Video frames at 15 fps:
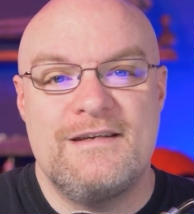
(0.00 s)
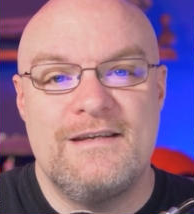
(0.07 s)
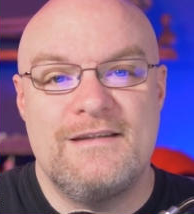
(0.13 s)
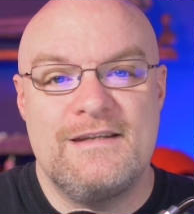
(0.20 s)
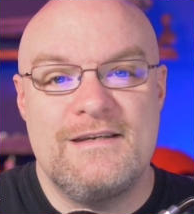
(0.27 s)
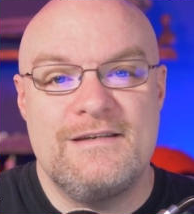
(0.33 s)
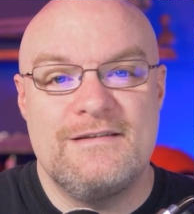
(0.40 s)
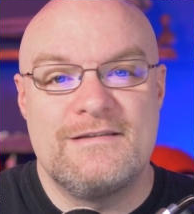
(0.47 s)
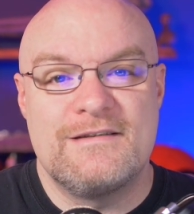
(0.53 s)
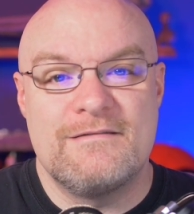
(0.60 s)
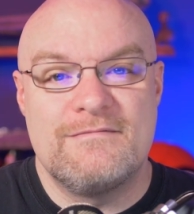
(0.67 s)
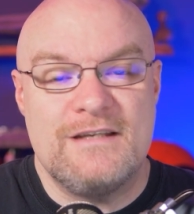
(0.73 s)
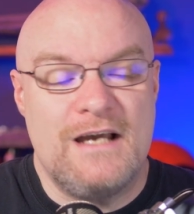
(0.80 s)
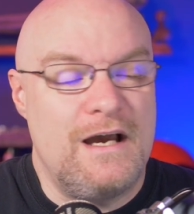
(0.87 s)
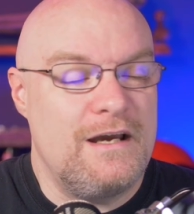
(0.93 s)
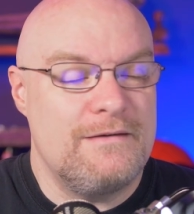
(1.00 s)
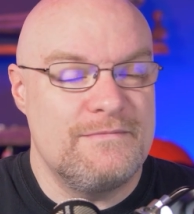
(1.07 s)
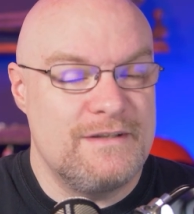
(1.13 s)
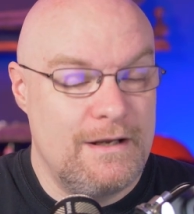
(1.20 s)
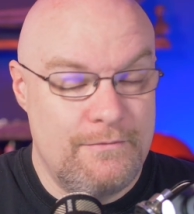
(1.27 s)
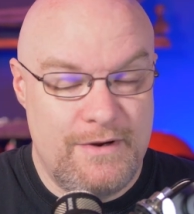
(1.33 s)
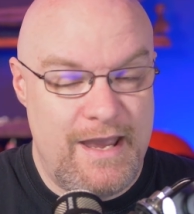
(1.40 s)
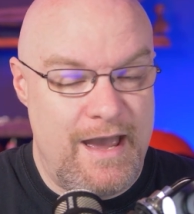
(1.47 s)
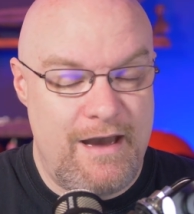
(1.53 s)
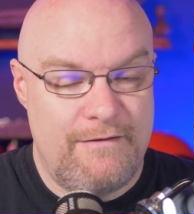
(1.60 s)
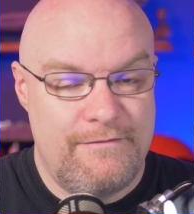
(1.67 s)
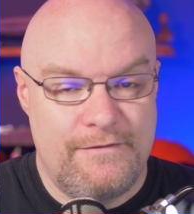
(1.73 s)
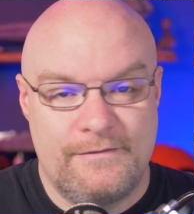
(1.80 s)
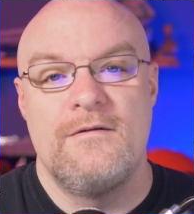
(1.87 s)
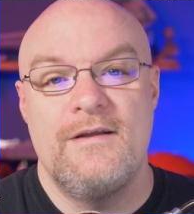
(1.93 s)
in these times that we
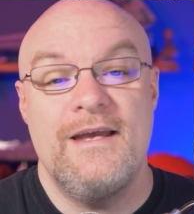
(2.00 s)
have.